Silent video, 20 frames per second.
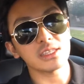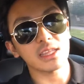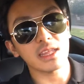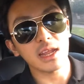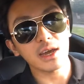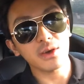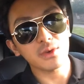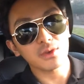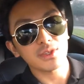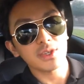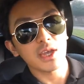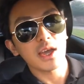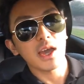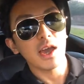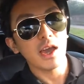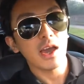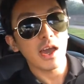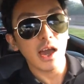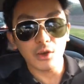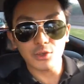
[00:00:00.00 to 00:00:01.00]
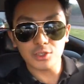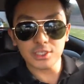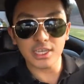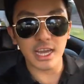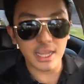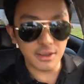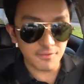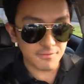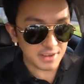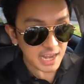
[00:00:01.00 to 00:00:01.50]
that I was I was
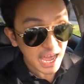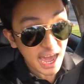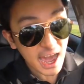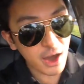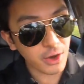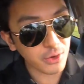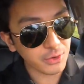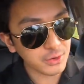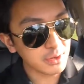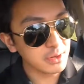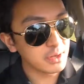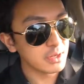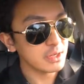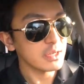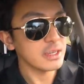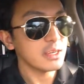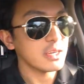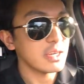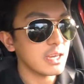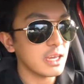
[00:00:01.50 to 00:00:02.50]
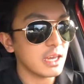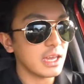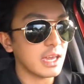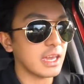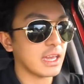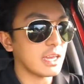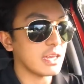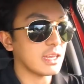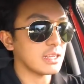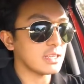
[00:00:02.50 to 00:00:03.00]
kind of down
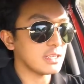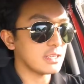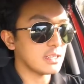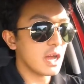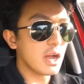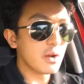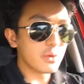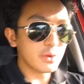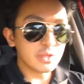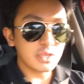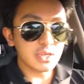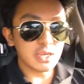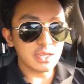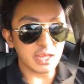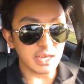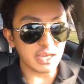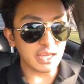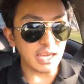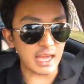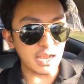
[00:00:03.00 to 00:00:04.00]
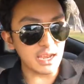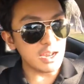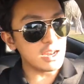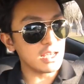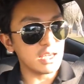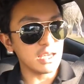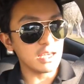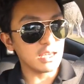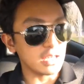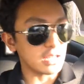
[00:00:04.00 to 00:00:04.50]
and not really like
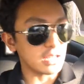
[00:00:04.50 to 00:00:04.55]
editing,